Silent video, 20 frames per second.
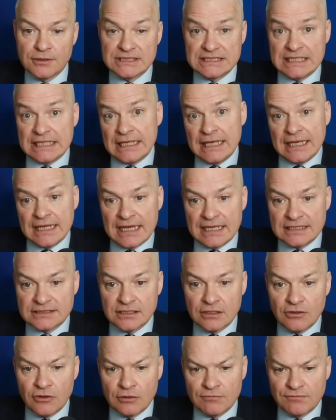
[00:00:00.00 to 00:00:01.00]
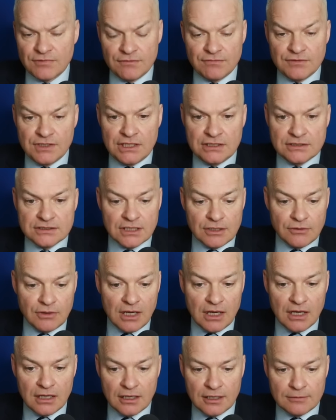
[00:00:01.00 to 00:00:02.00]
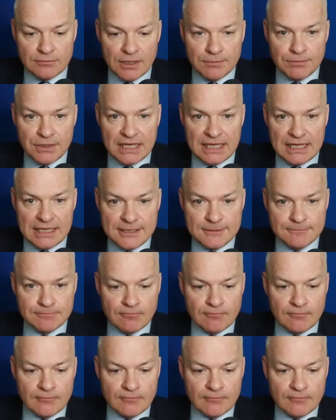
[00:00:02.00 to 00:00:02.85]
sticking an S in column 15. So I like my play.